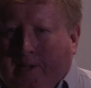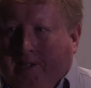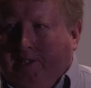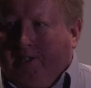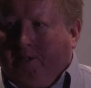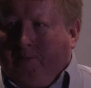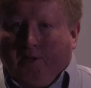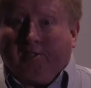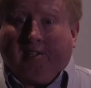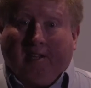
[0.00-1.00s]
in the system,
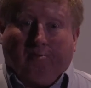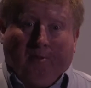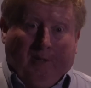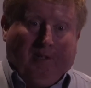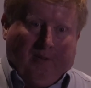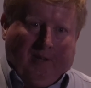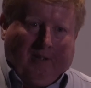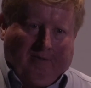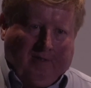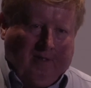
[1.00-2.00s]
just as we've been
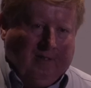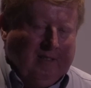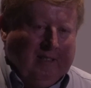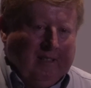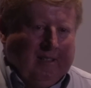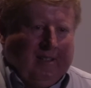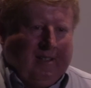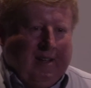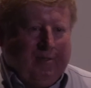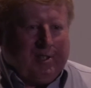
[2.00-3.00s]
doing for
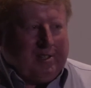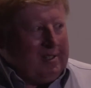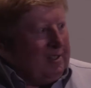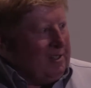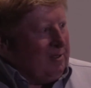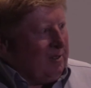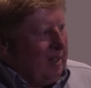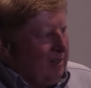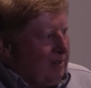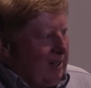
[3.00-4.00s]
ever since the digital
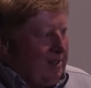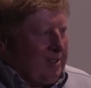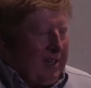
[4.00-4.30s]
color correctors